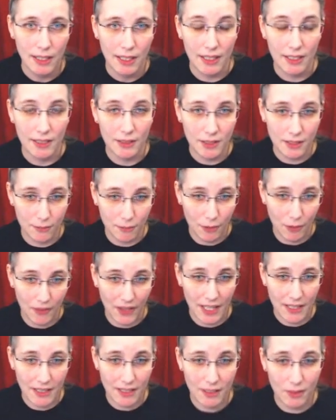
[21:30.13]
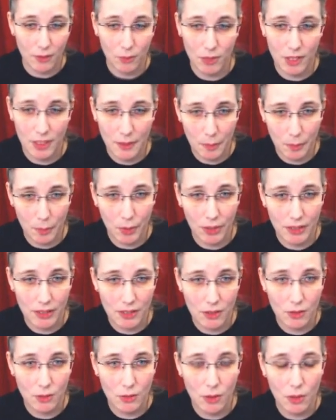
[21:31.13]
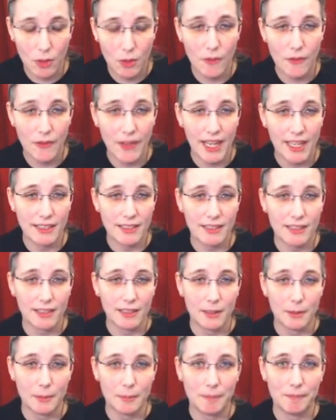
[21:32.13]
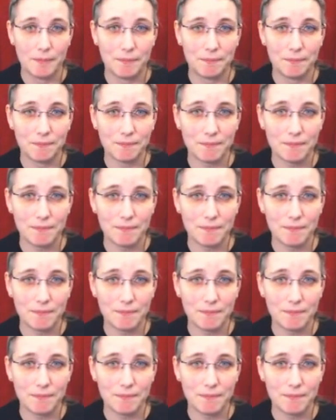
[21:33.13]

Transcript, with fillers: And for that, it is really important to know that um,